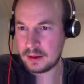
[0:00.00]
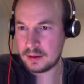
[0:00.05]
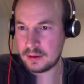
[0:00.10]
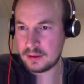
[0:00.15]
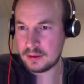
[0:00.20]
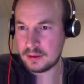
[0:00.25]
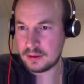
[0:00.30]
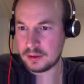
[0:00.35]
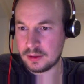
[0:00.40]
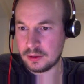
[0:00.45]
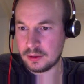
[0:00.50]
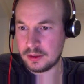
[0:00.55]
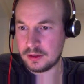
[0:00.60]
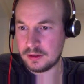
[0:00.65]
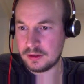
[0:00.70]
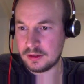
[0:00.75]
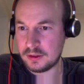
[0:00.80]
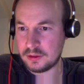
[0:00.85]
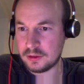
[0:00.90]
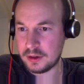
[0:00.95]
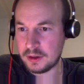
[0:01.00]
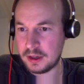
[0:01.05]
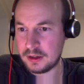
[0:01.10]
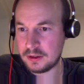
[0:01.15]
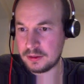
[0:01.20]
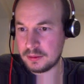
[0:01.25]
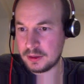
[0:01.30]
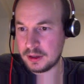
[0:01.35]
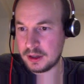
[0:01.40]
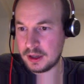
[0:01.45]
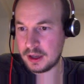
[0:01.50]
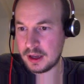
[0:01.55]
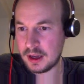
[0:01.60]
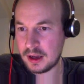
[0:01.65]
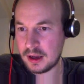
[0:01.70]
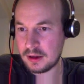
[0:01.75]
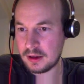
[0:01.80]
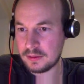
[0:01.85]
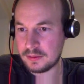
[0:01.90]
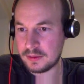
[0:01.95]
So in the traits we
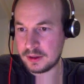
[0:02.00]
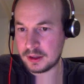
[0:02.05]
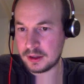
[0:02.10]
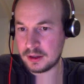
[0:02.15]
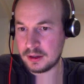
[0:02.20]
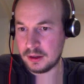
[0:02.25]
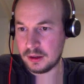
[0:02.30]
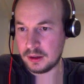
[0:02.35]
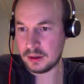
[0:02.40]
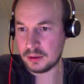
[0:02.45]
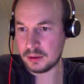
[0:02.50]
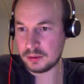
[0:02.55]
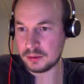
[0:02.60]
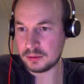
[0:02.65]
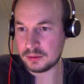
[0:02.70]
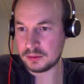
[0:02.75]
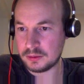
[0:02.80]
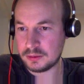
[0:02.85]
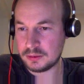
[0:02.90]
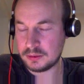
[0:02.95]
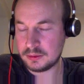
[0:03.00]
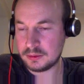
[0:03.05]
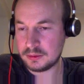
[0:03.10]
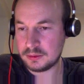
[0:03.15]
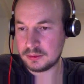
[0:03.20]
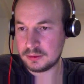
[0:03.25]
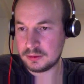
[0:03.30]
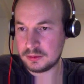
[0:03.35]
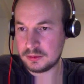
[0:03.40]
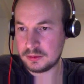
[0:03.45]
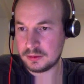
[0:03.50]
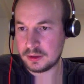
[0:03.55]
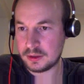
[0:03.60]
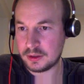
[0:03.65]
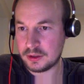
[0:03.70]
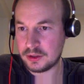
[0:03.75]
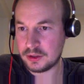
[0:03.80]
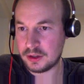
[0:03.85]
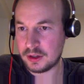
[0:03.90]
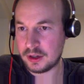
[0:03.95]
have a clone
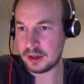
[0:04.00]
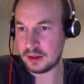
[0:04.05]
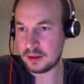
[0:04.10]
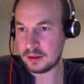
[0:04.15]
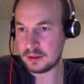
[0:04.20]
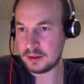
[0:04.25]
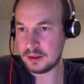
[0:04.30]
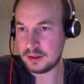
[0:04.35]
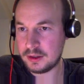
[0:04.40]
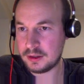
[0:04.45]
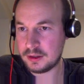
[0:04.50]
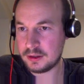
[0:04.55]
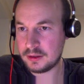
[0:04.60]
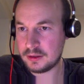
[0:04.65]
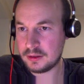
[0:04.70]
functionality,